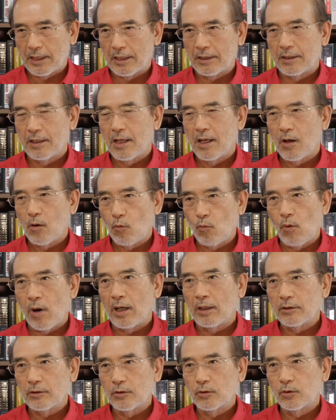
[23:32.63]
and
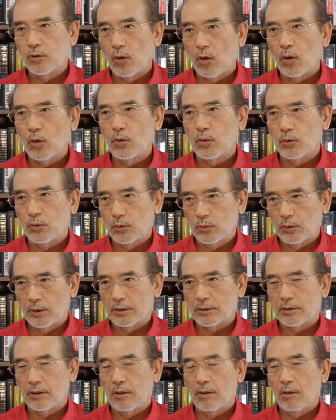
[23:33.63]
1 Do
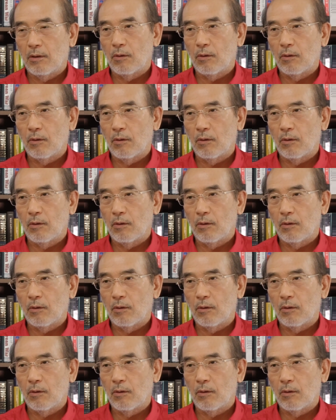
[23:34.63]
is